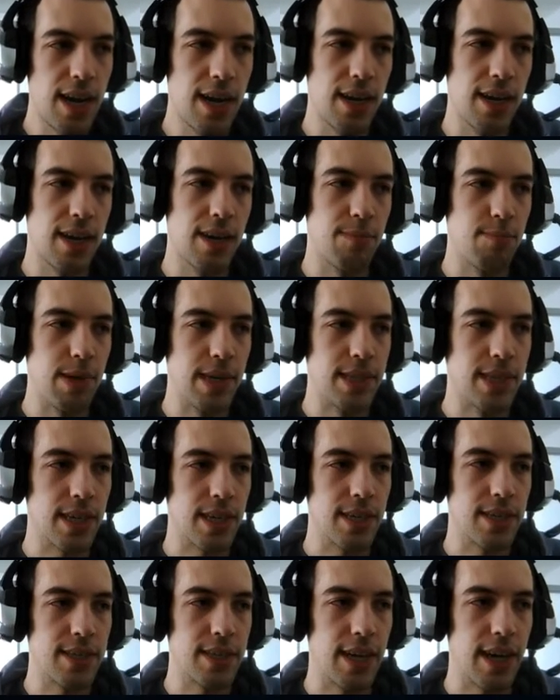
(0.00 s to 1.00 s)
basically
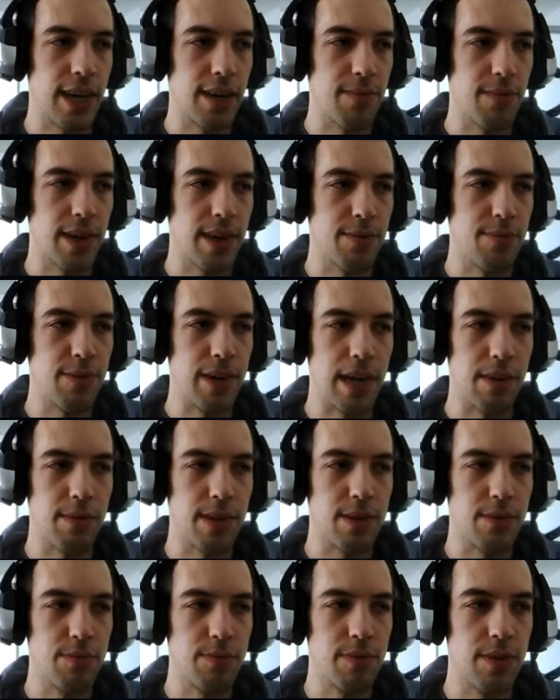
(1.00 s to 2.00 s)
say that whatever
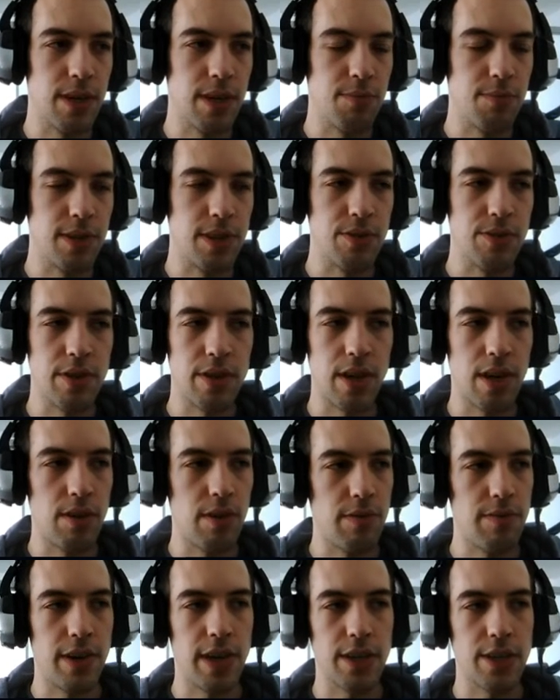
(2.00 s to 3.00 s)
we do in our
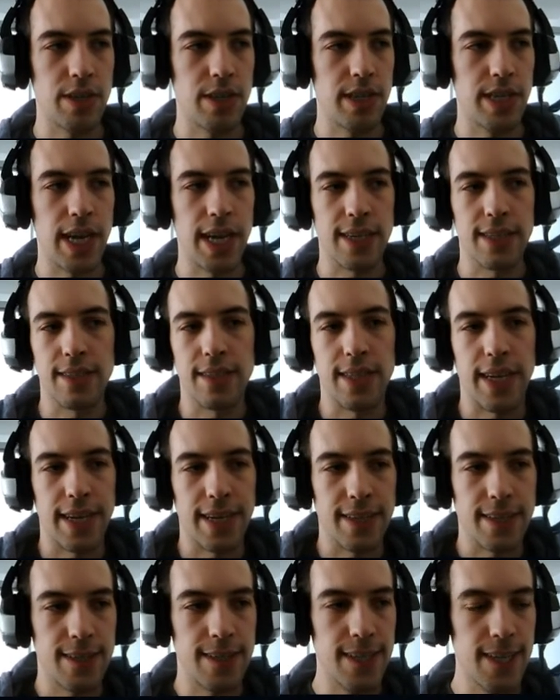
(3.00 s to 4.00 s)
function, it takes a
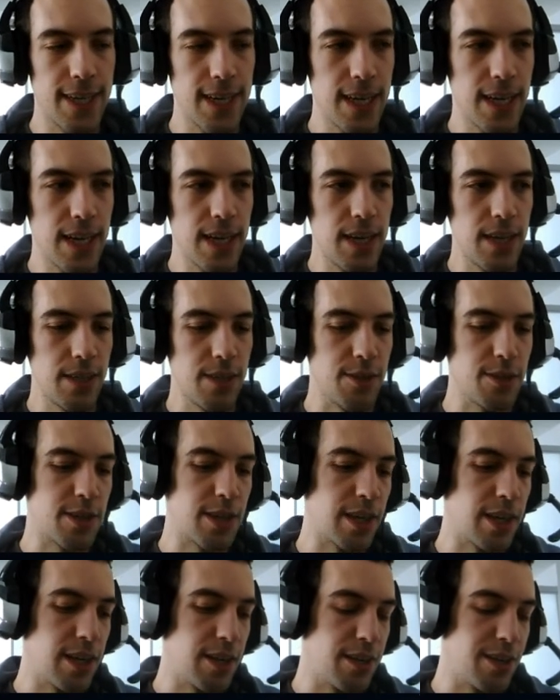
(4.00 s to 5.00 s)
second.
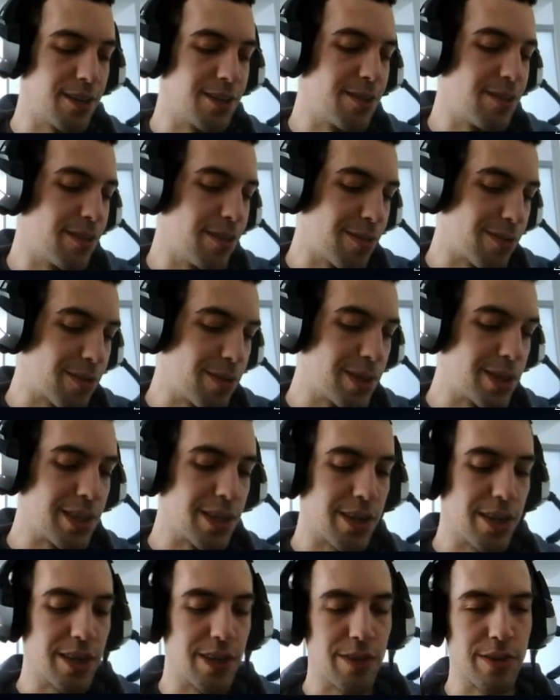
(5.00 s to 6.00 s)
Usually, of course, you're
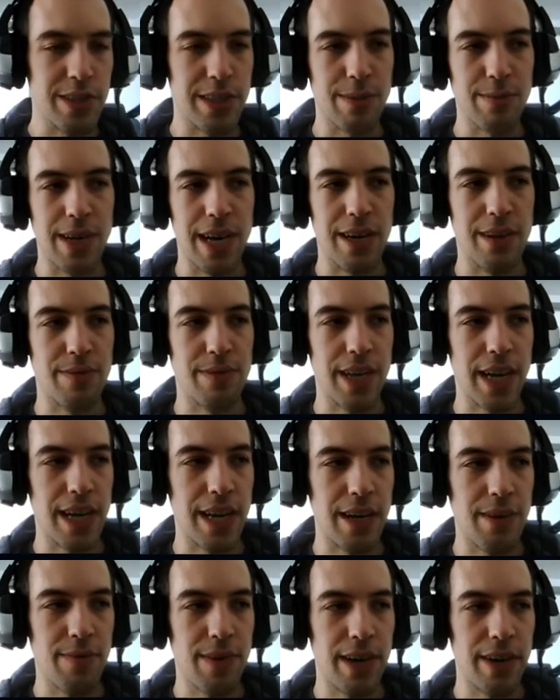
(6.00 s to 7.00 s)
going to do some kind of data
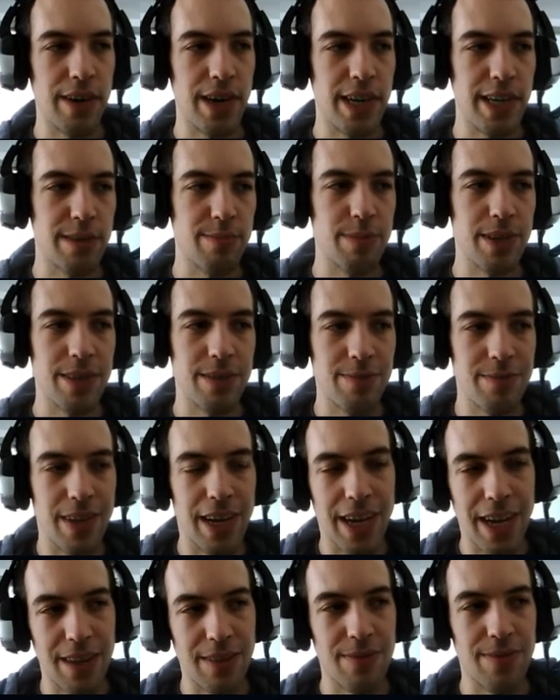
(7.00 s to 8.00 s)
evaluation, but
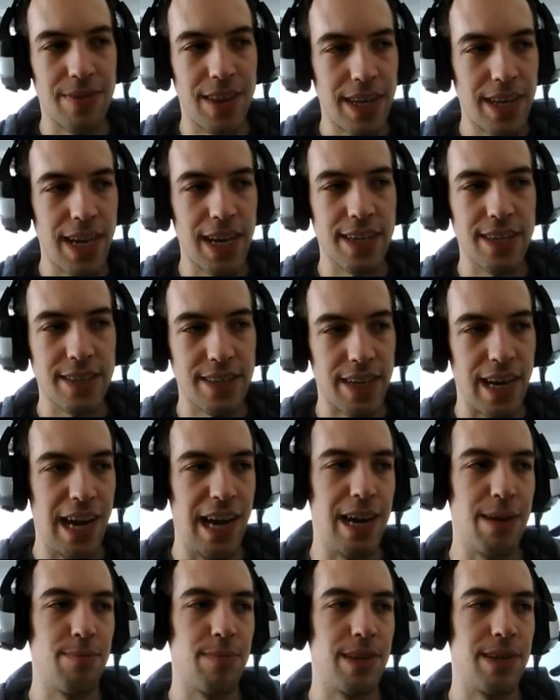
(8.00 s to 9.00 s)
again, that takes
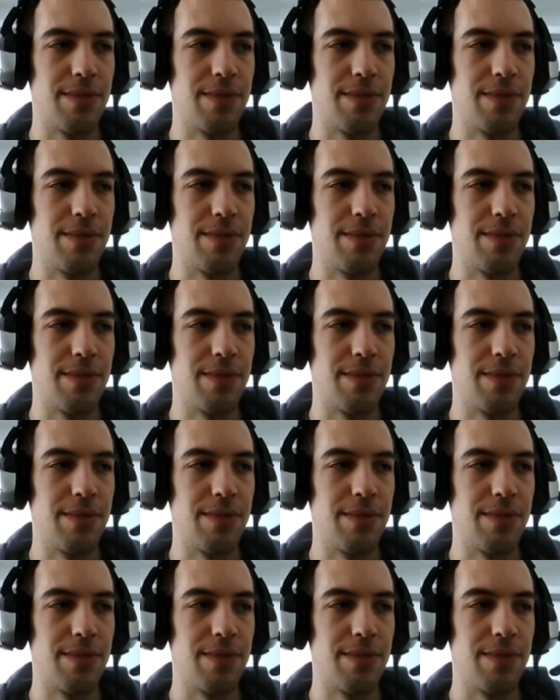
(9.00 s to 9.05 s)
time, and